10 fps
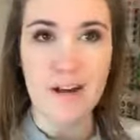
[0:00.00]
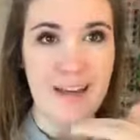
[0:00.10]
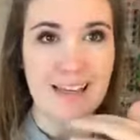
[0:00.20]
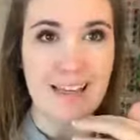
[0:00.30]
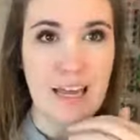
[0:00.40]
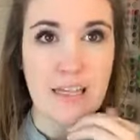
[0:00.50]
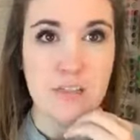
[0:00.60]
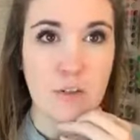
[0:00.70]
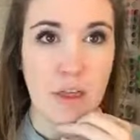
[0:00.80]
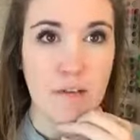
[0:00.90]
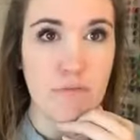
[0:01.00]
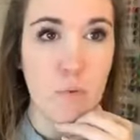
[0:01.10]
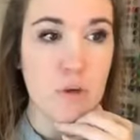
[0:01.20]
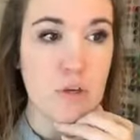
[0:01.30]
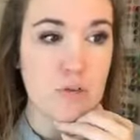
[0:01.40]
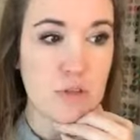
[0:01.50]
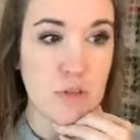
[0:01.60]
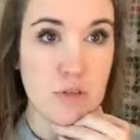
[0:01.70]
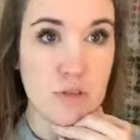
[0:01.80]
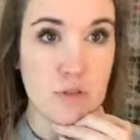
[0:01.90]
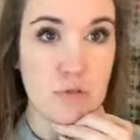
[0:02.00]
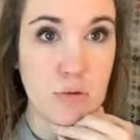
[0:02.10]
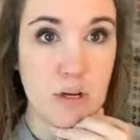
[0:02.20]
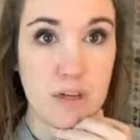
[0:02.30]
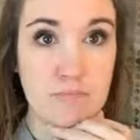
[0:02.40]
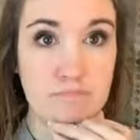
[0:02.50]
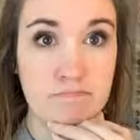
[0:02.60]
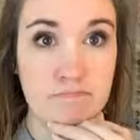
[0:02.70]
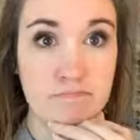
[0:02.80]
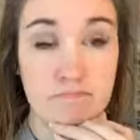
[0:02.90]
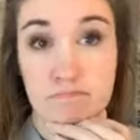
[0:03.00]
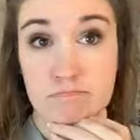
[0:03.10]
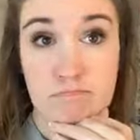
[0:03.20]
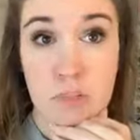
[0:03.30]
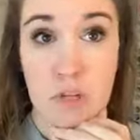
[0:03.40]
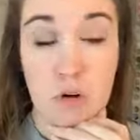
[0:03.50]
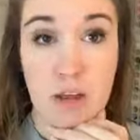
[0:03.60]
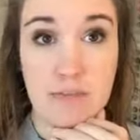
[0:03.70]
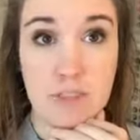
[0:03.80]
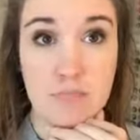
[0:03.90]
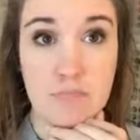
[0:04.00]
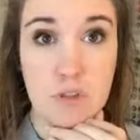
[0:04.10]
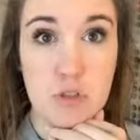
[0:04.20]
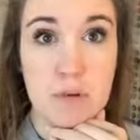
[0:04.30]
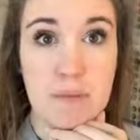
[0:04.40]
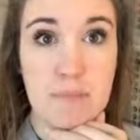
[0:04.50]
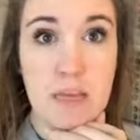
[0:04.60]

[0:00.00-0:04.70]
it, I can cancel that for you so that you don't have to do it.